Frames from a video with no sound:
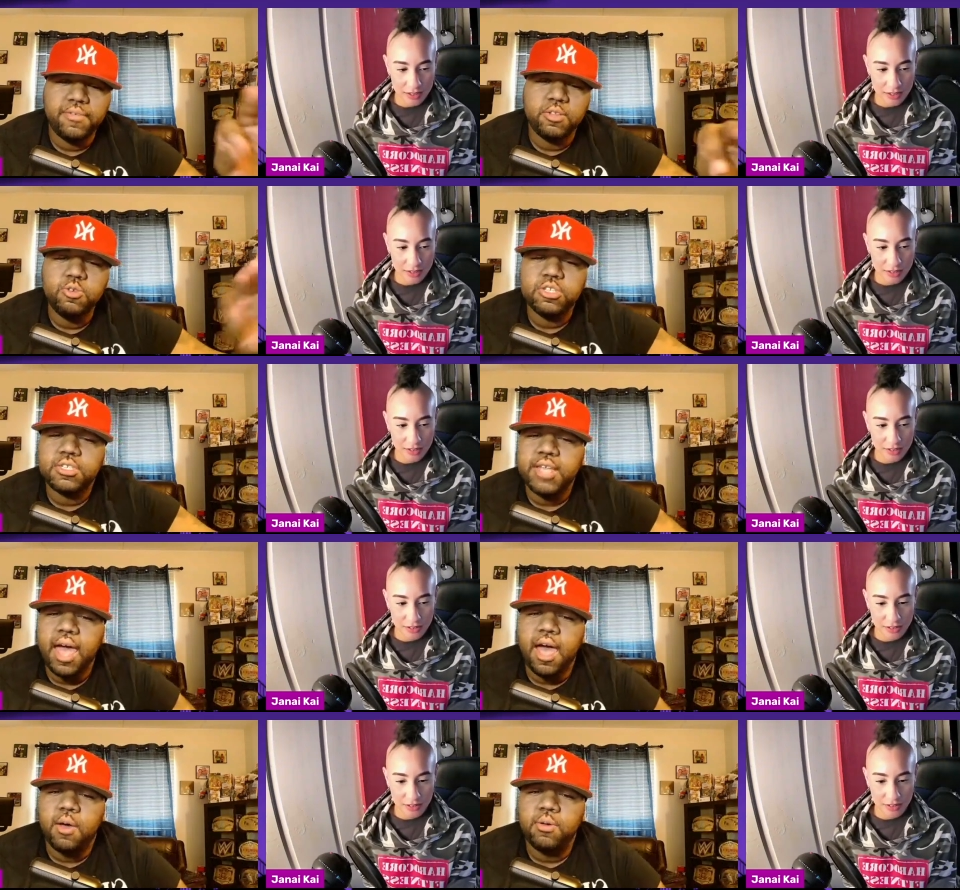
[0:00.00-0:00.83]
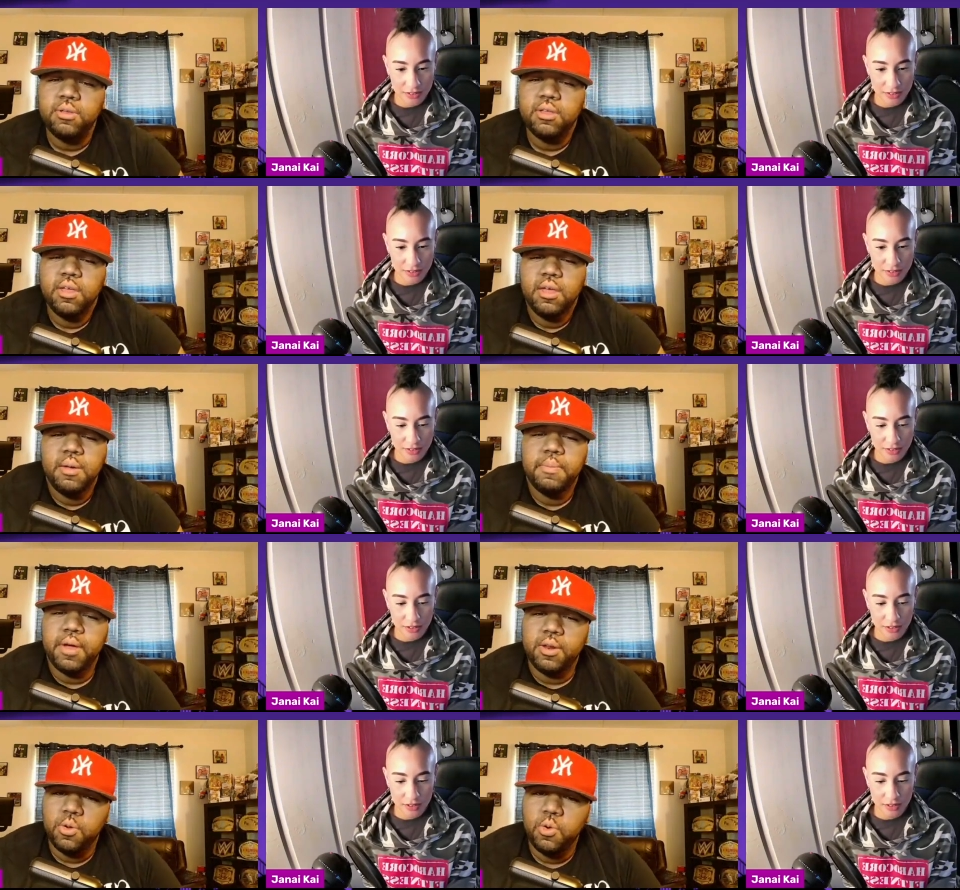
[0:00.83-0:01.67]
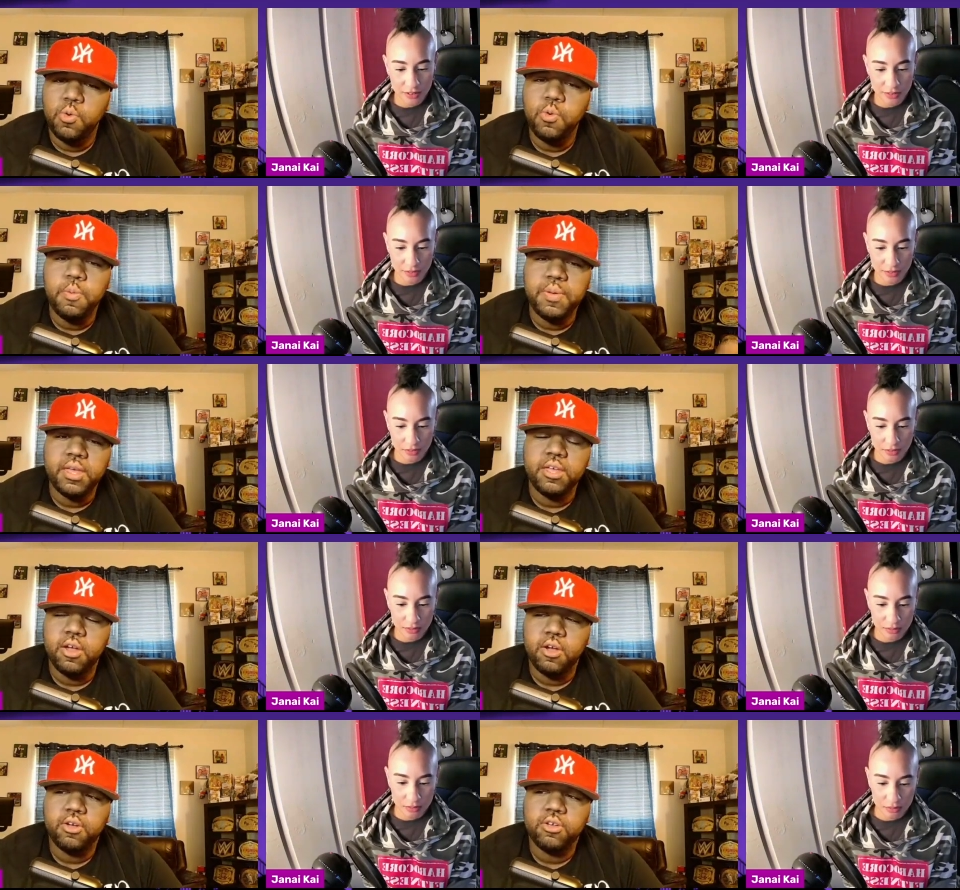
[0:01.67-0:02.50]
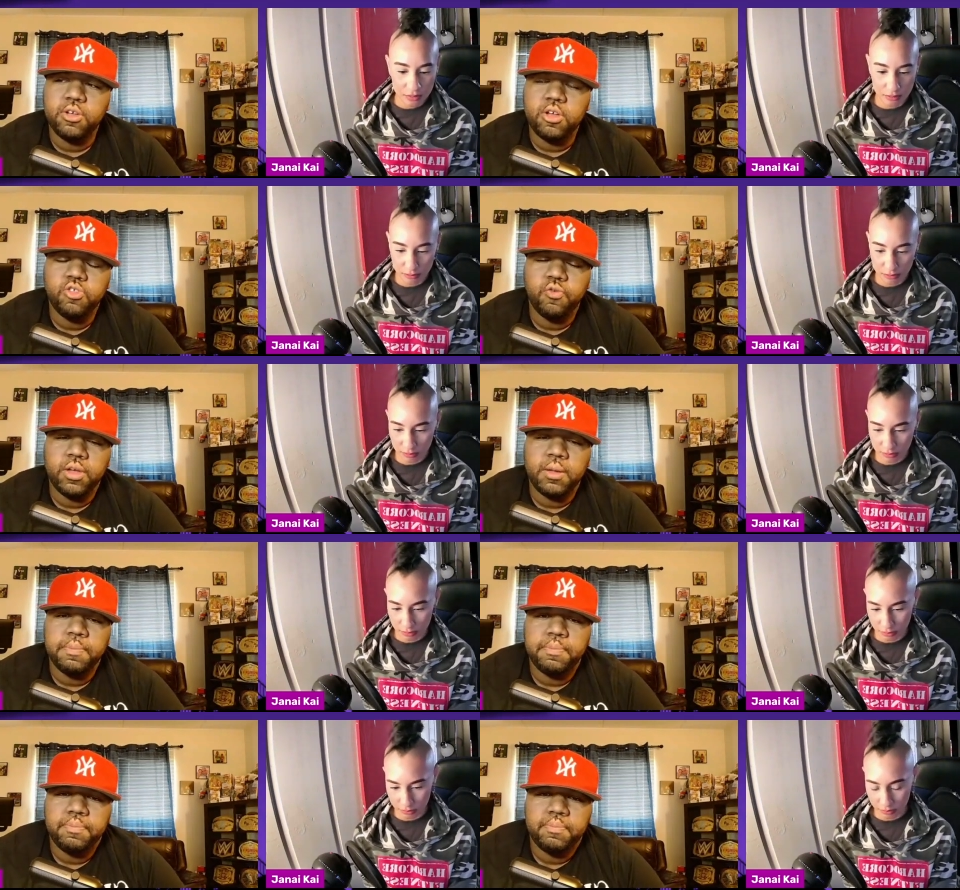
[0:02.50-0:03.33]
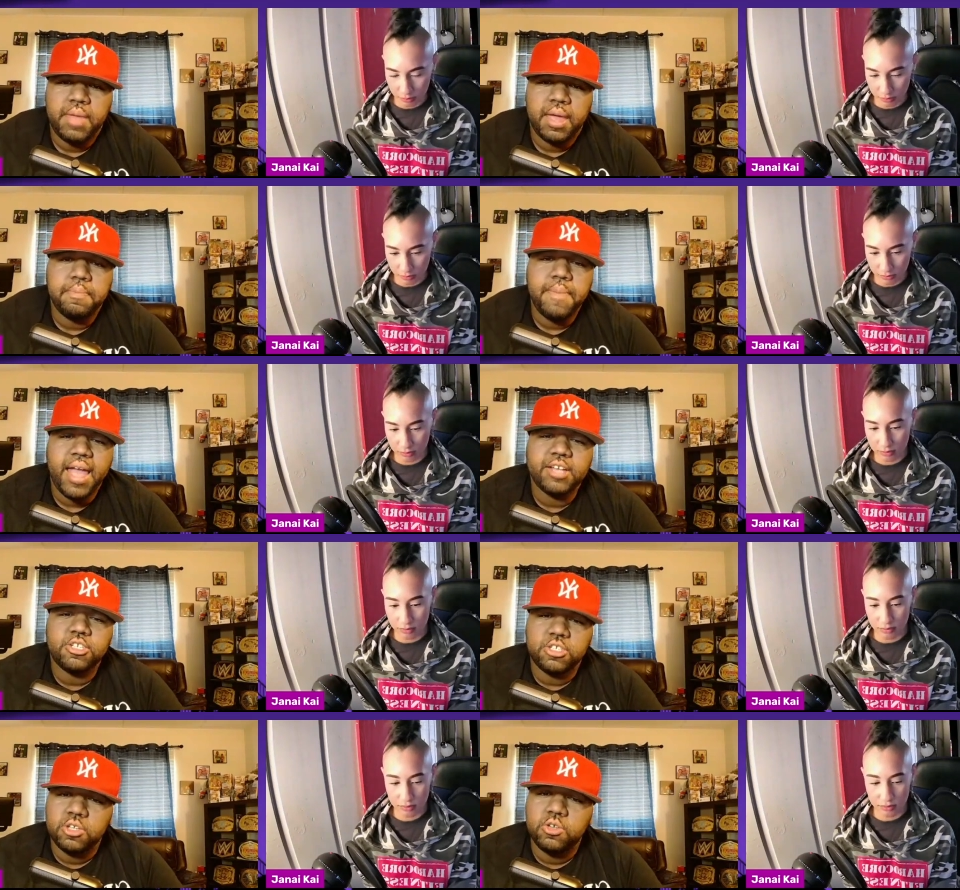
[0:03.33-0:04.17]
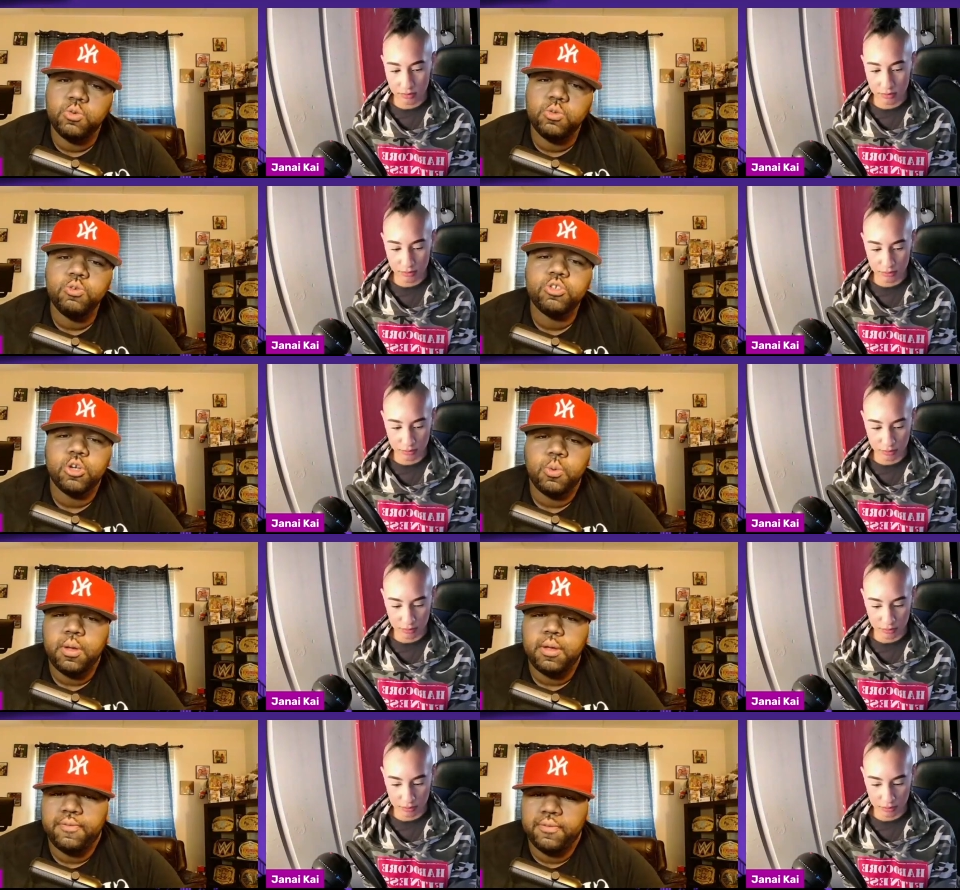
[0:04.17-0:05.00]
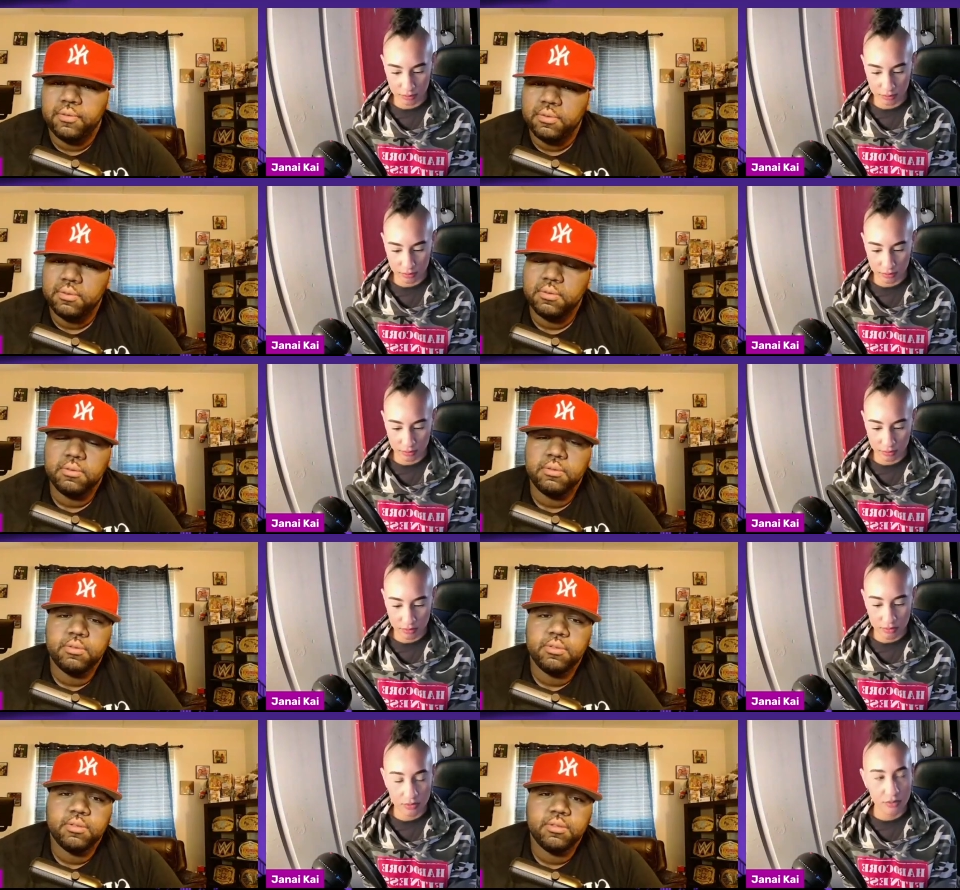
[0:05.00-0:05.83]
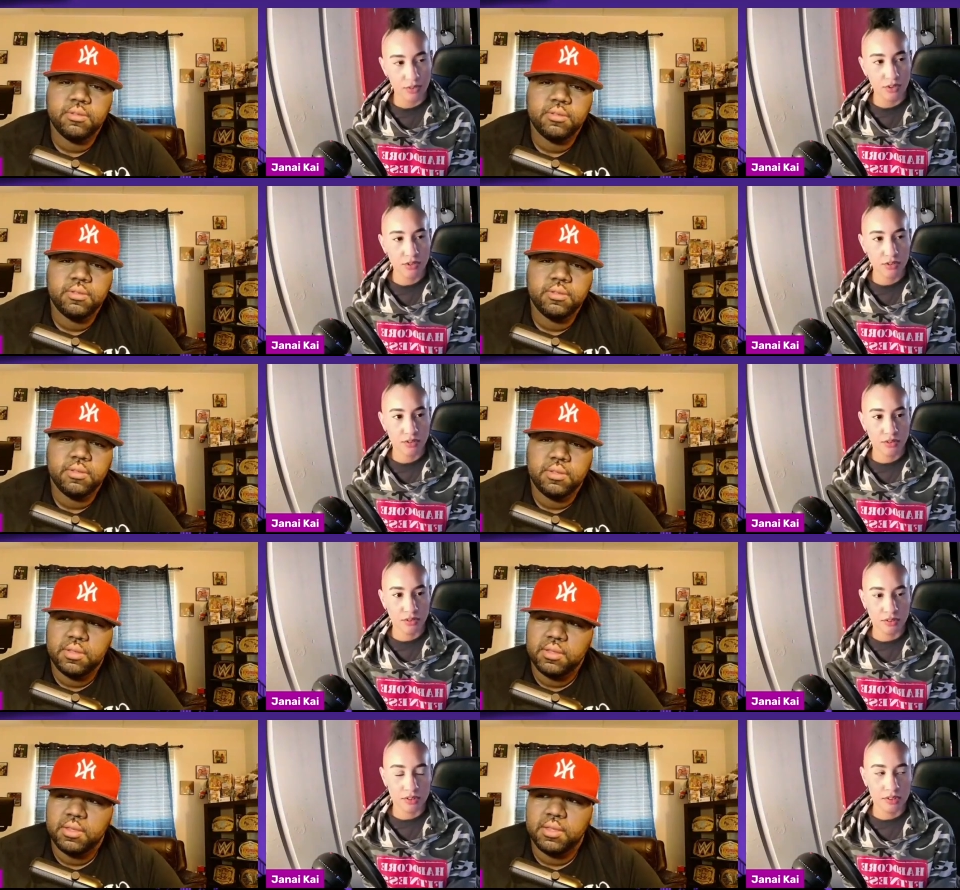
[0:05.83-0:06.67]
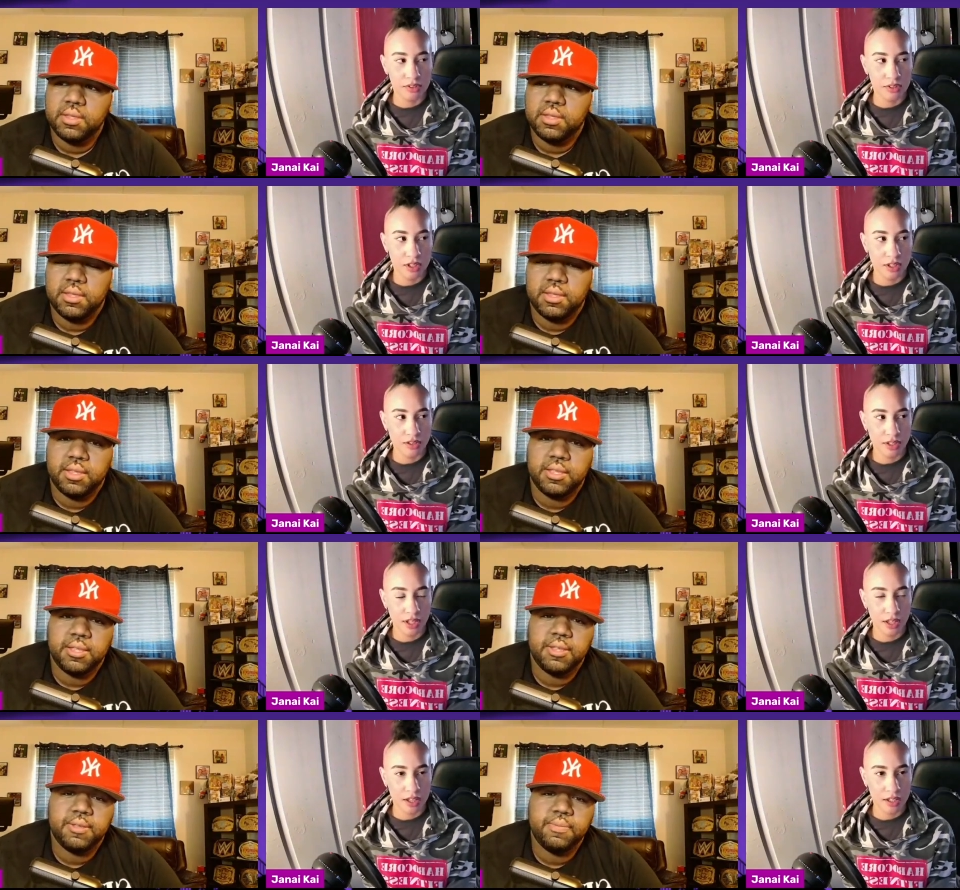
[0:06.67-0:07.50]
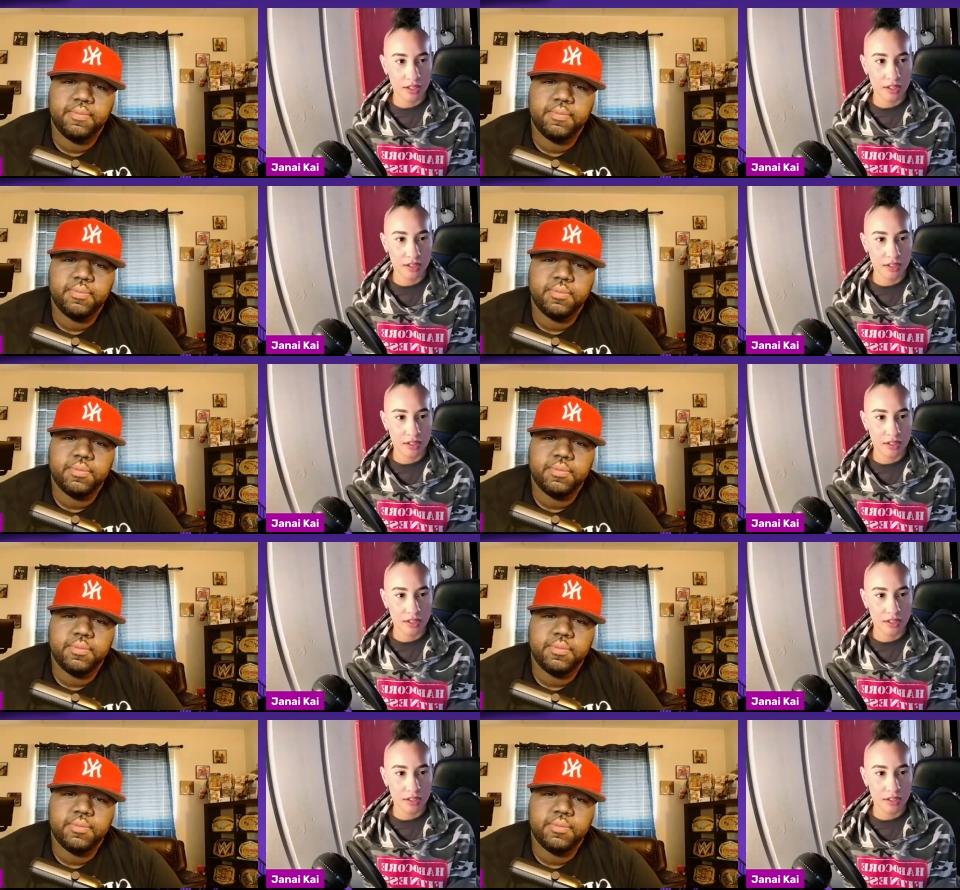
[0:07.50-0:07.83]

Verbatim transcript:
Speaker 1: have the lucha style, but who will be your your dream like match to do lucha with?
Speaker 2: Ooh, okay.